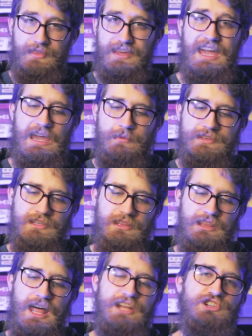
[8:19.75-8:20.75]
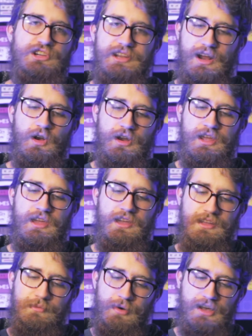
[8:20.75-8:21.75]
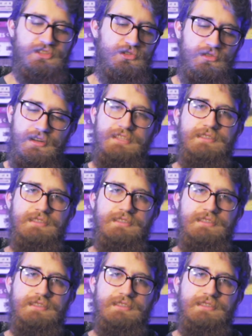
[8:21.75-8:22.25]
game is a legendary puzzle. It's